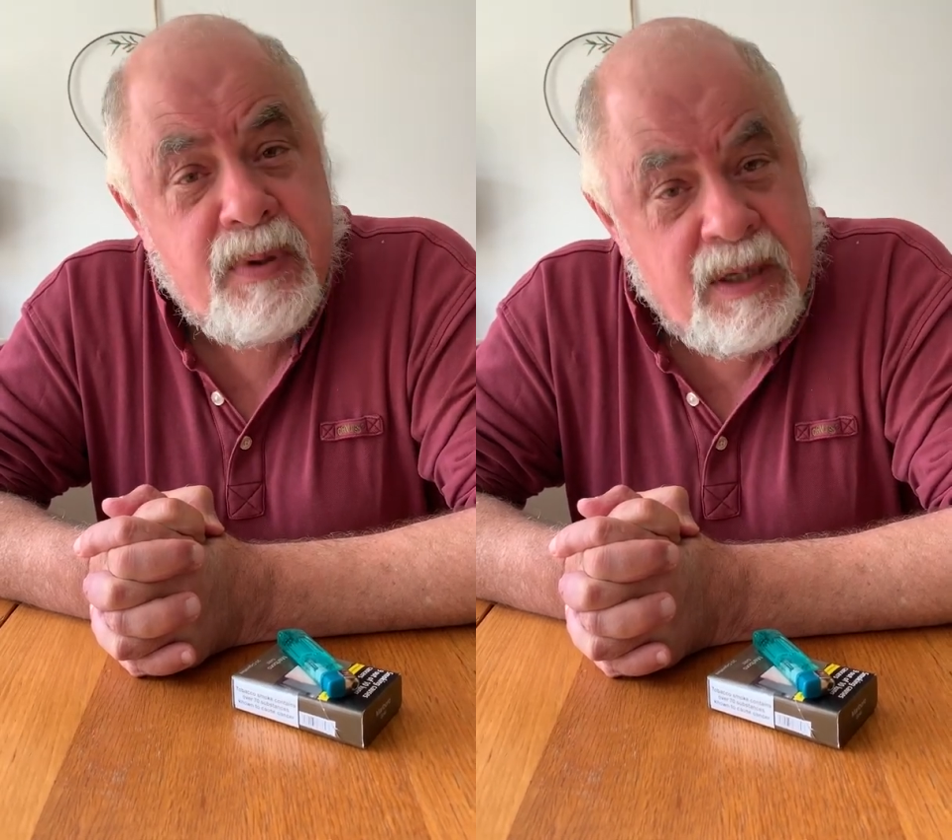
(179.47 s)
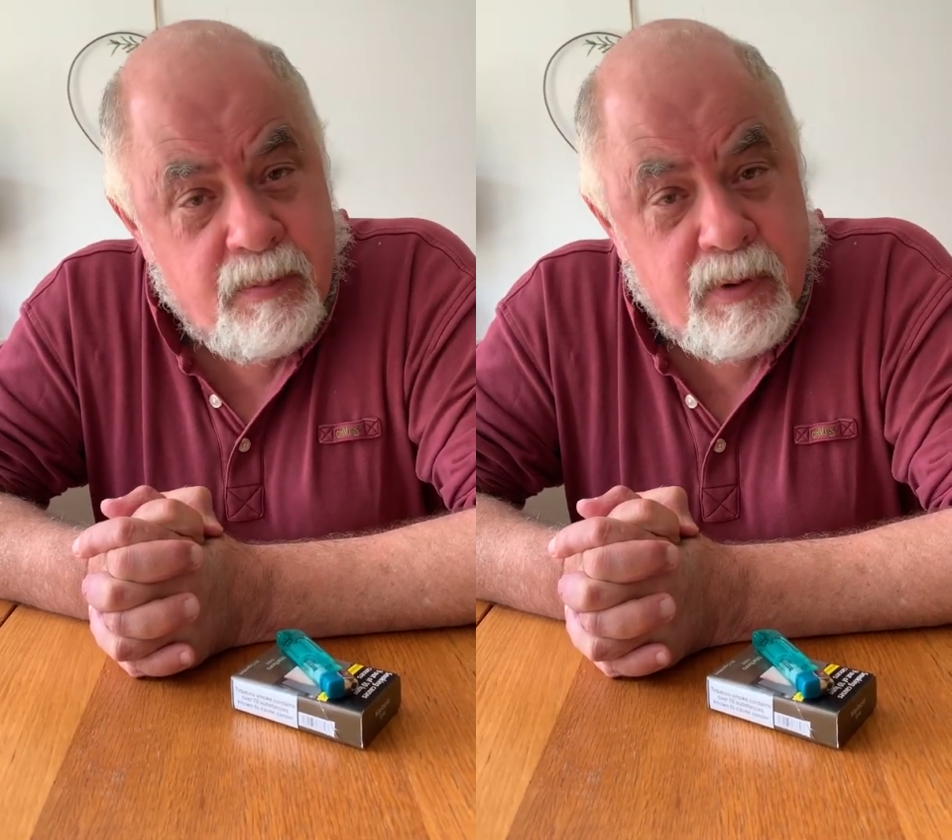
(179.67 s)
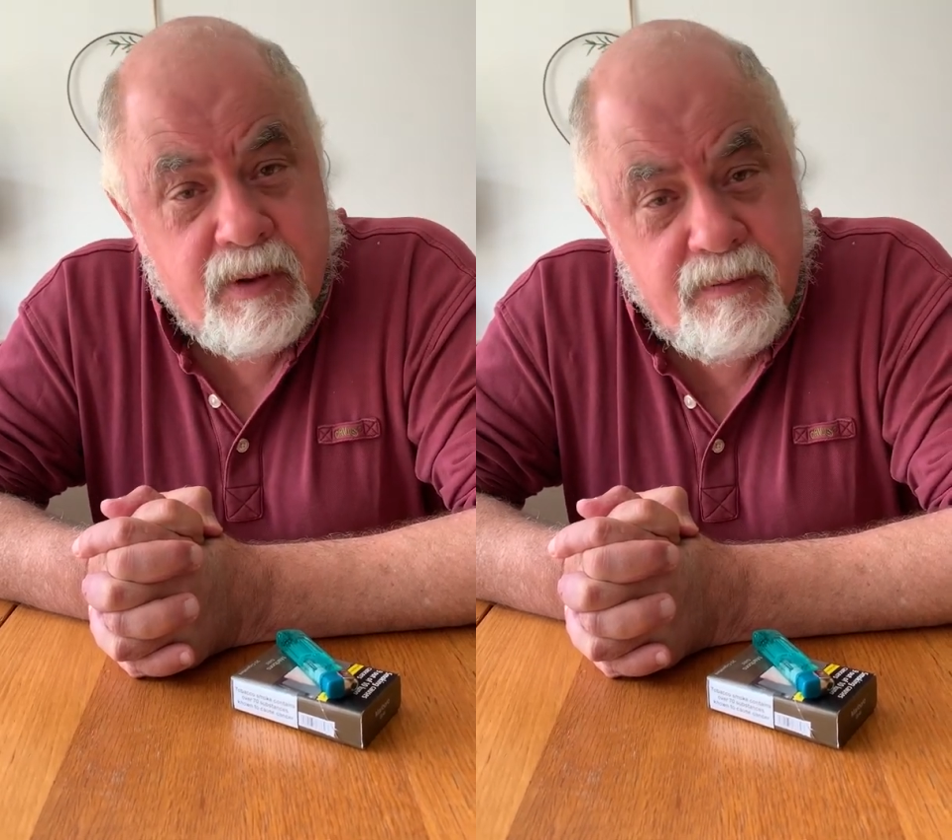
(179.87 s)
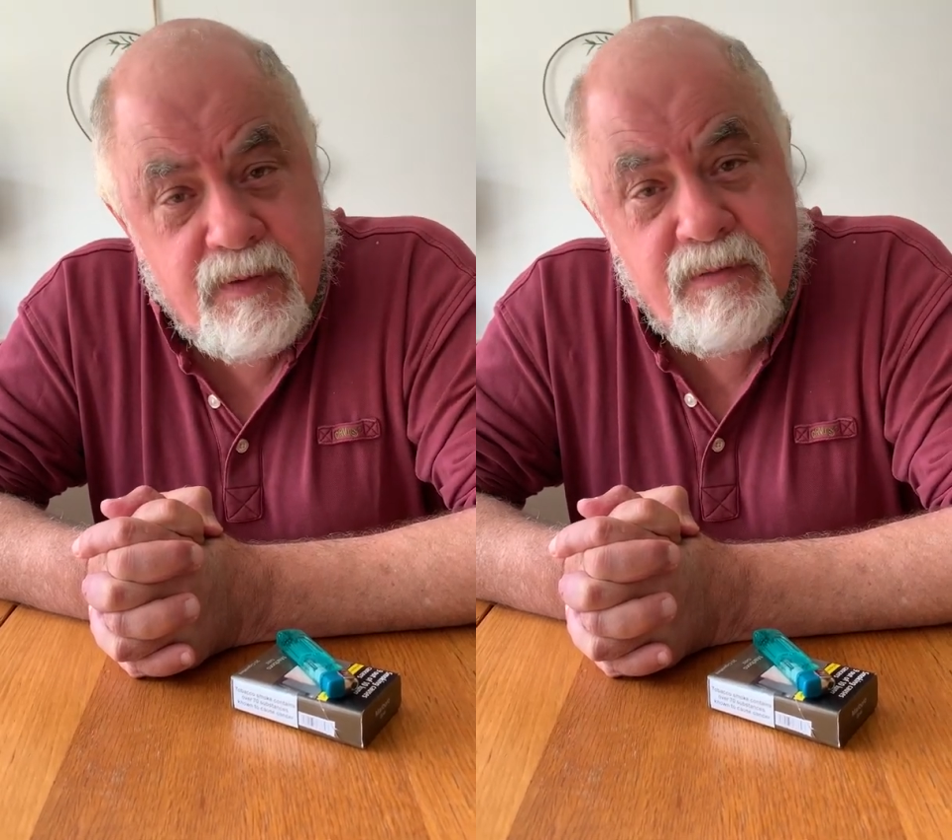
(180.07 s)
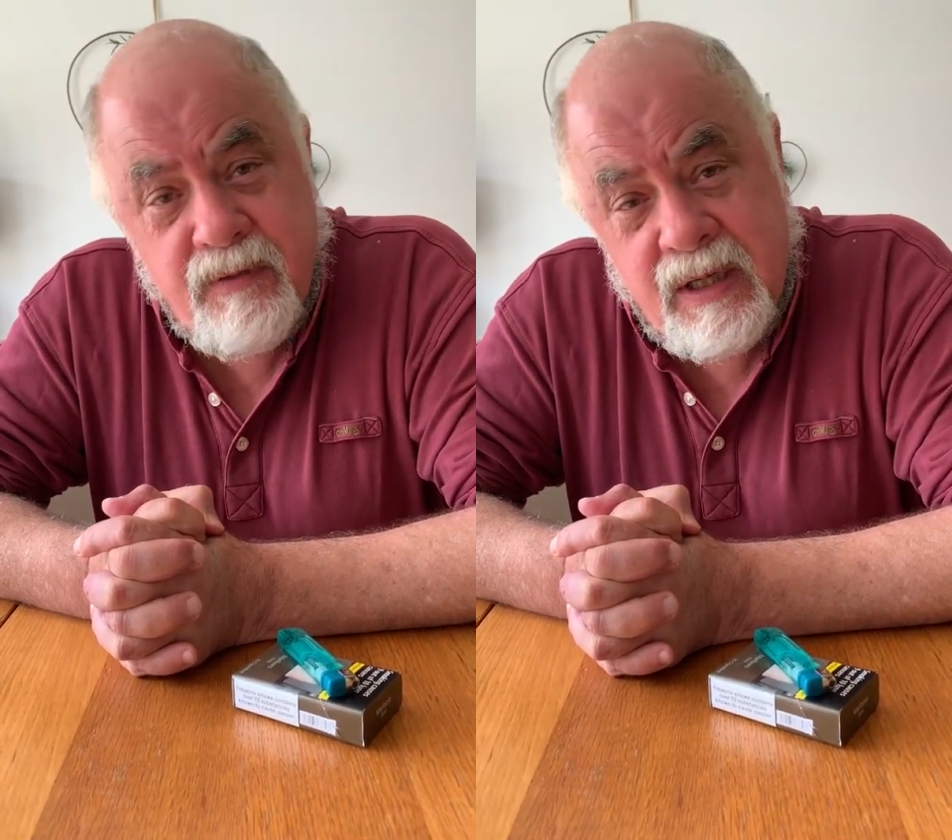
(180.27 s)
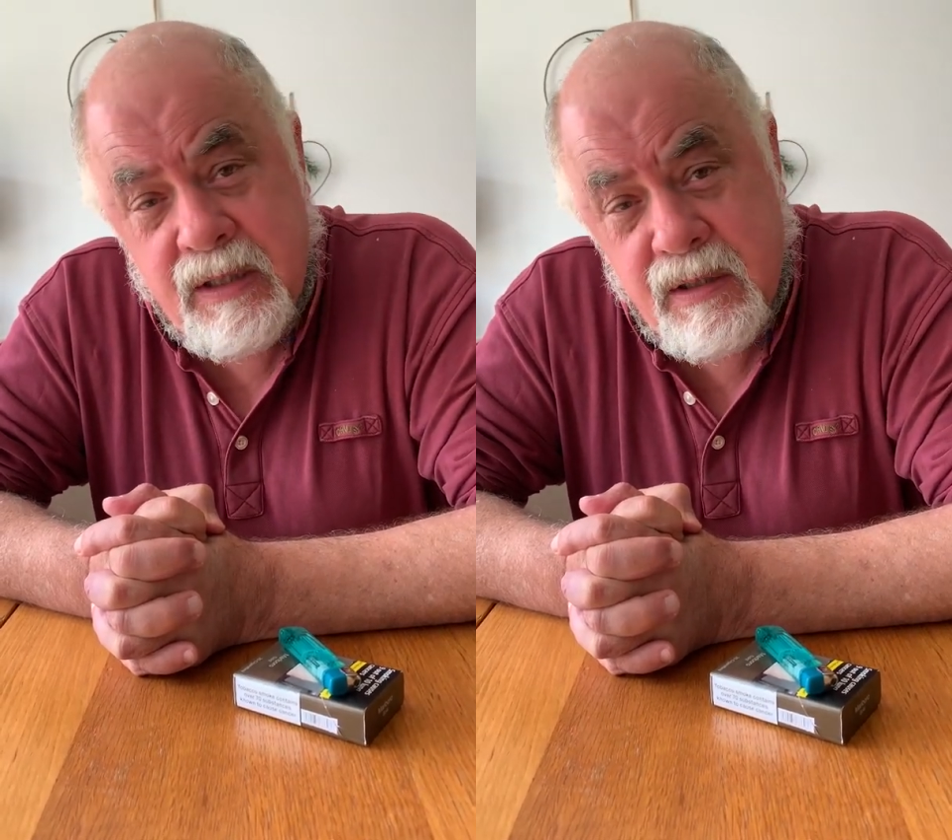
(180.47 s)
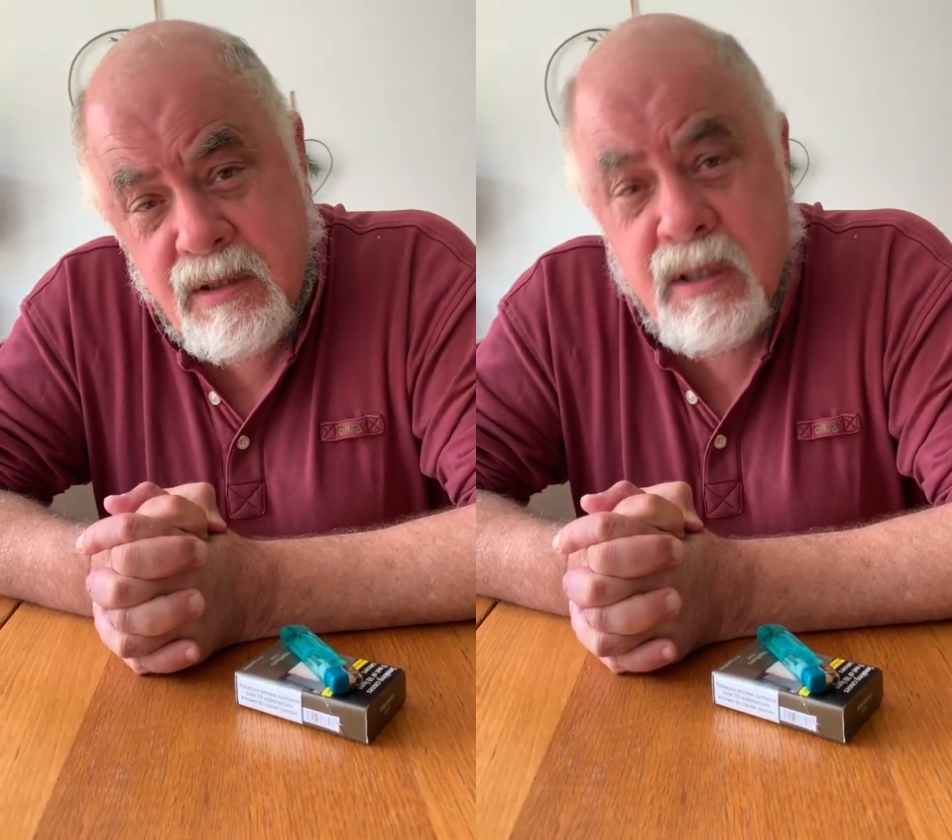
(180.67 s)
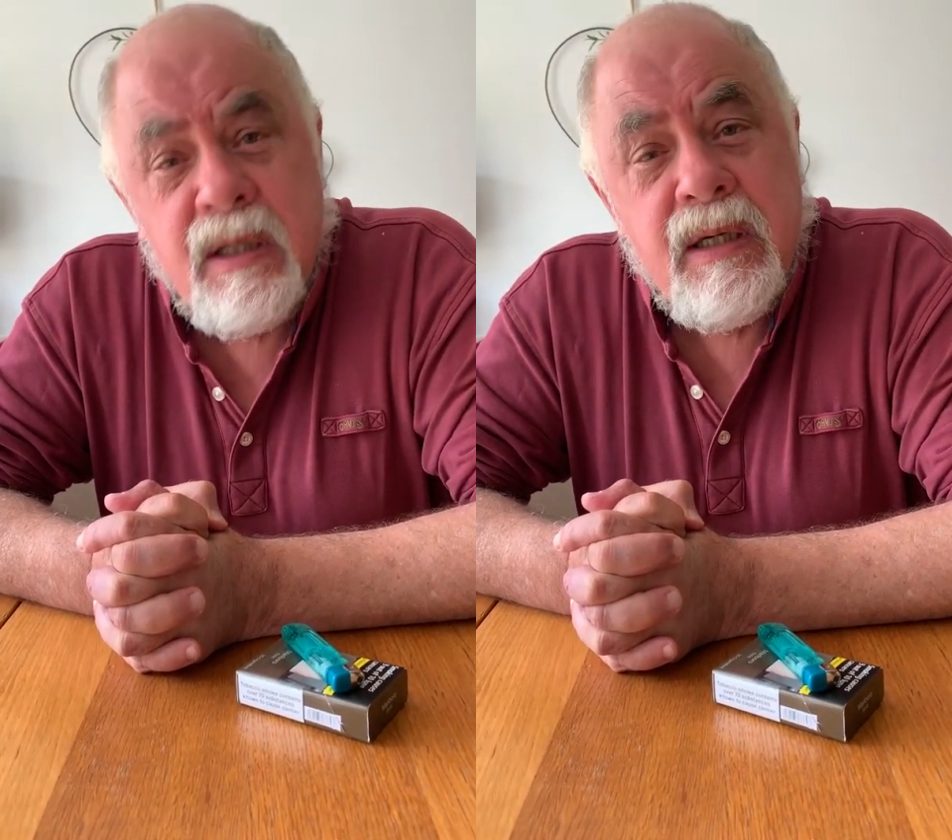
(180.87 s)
people of the village,